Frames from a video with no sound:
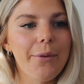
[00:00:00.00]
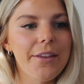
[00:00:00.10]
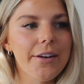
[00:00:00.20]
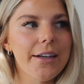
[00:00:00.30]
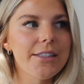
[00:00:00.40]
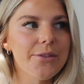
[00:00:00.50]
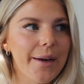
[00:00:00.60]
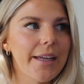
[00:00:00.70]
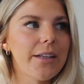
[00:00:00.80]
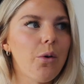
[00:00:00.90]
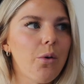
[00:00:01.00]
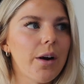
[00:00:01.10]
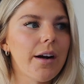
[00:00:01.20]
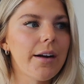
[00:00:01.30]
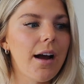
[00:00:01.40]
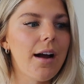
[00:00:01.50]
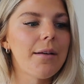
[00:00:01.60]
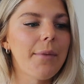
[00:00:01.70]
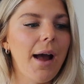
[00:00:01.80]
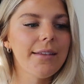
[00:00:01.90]
whether it's written or
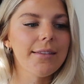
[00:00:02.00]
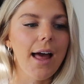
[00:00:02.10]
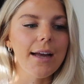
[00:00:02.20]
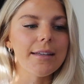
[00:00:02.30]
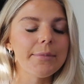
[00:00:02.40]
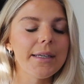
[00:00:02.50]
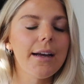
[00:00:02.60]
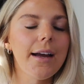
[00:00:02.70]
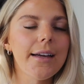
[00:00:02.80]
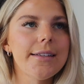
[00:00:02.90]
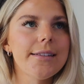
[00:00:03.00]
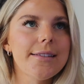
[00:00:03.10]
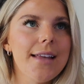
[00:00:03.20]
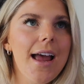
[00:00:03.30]
online, because